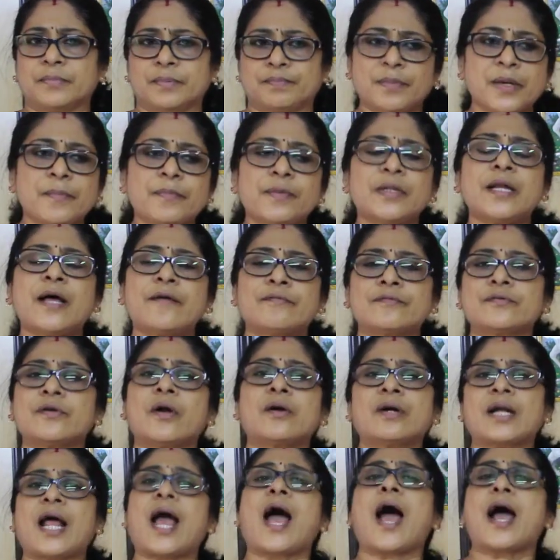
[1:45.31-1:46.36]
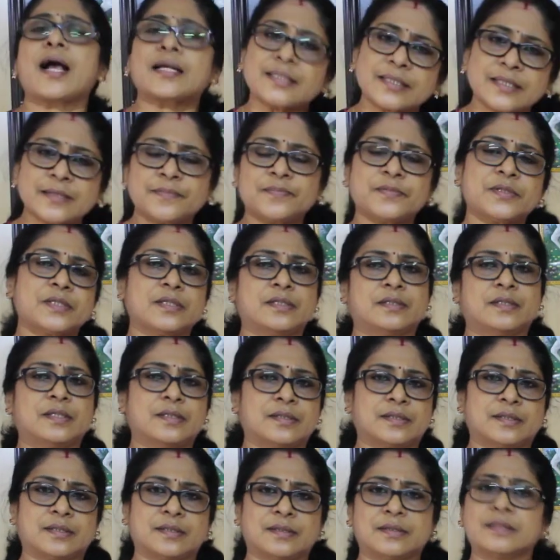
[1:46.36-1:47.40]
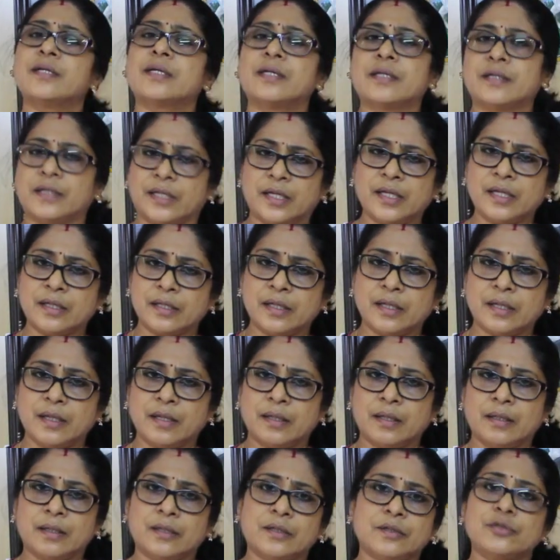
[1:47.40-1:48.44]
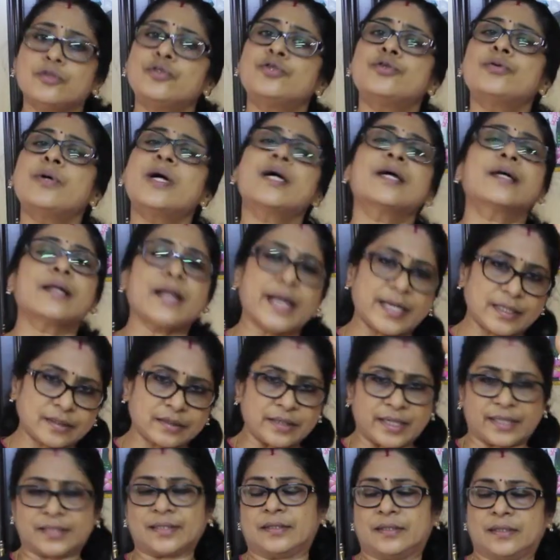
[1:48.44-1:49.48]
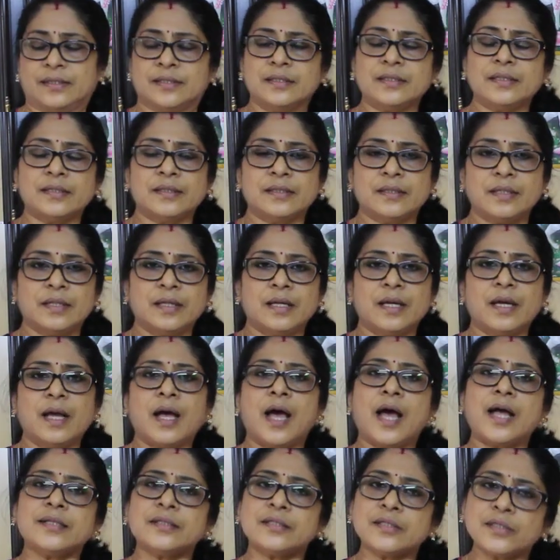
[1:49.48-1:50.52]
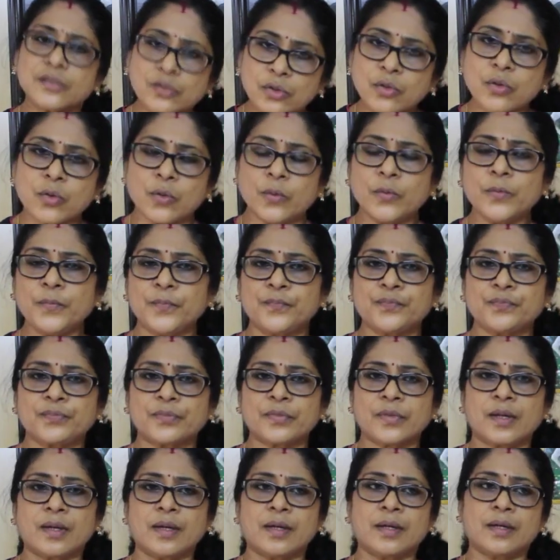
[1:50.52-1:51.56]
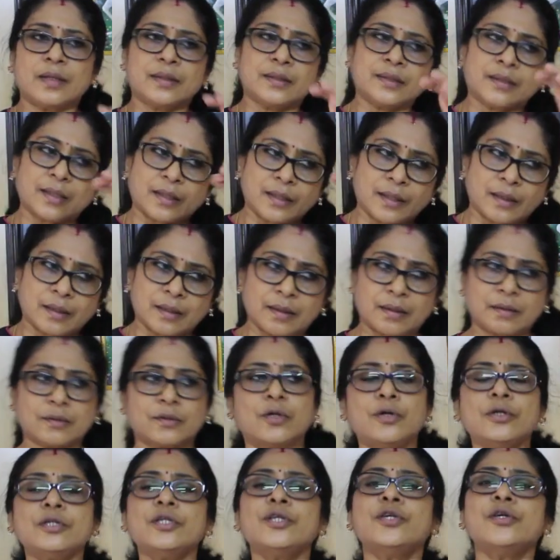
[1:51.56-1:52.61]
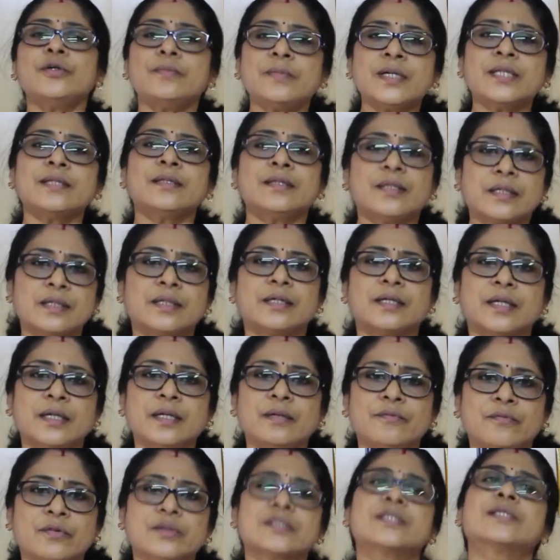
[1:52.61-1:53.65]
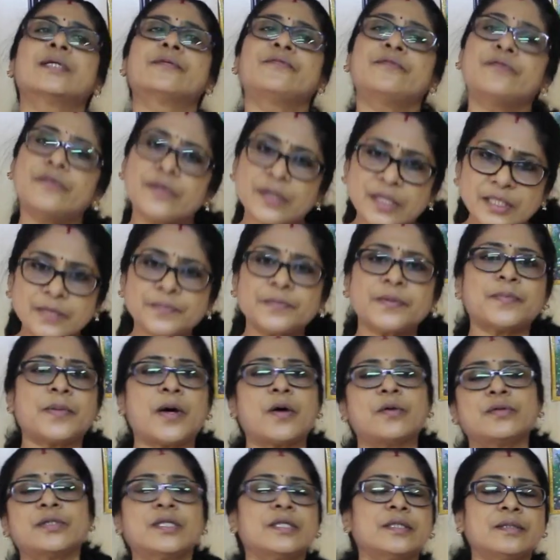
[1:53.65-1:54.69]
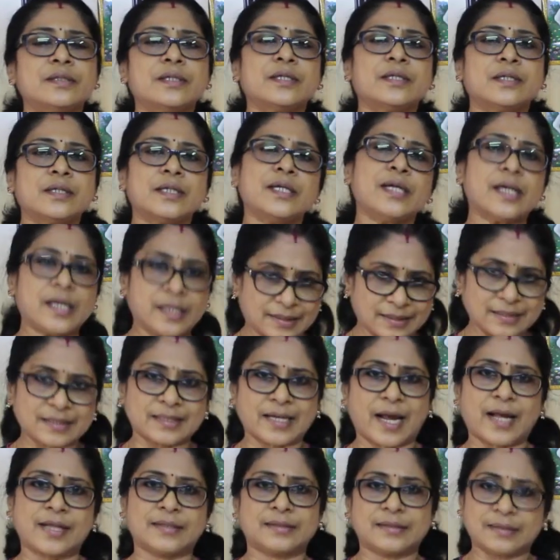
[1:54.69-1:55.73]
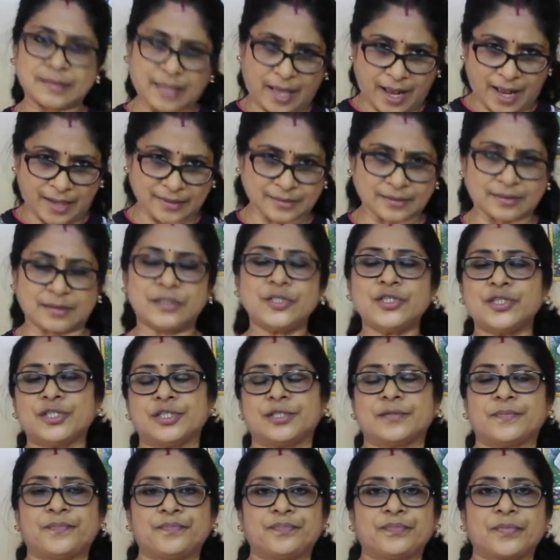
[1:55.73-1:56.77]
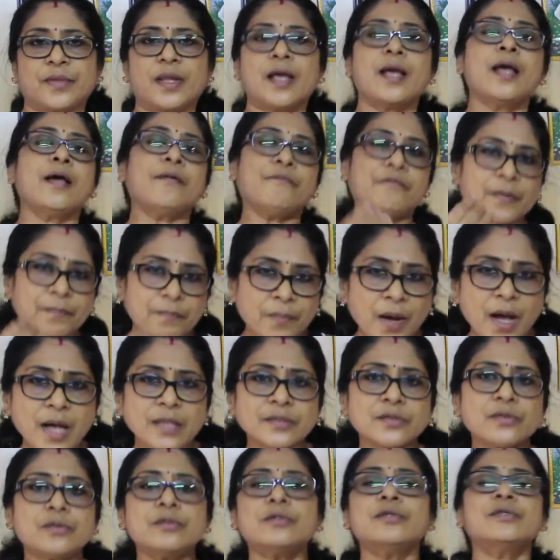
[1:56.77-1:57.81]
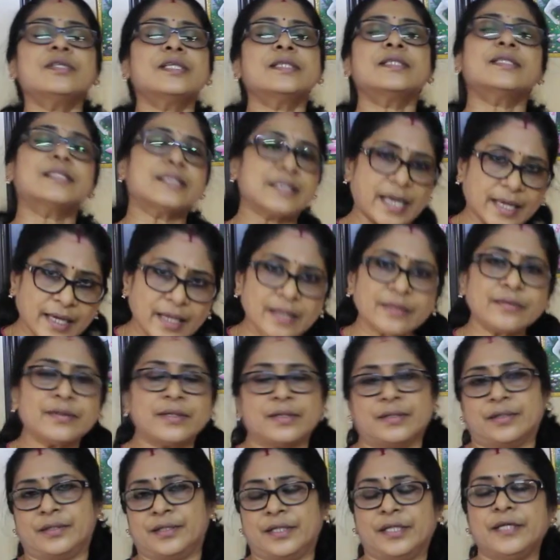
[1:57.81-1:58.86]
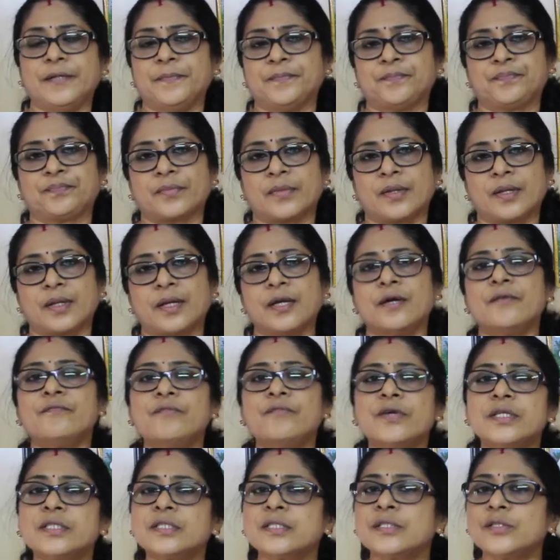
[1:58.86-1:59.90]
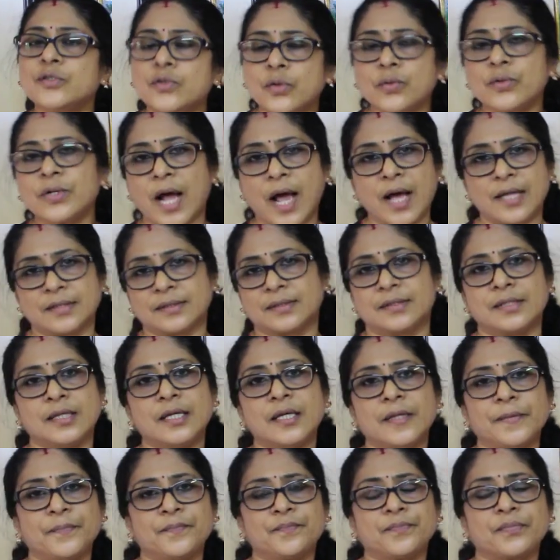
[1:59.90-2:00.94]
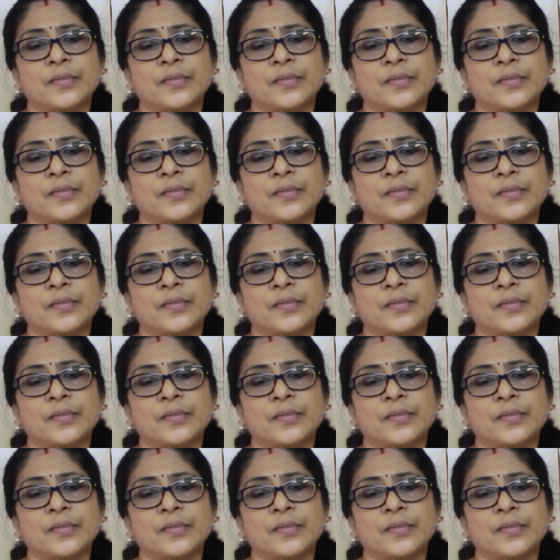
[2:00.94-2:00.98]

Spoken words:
people have not accepted this theory to a greater extent, and so the good humor theory was the first propounded theory. It stands as such. We pass on to the second theory, which is known as the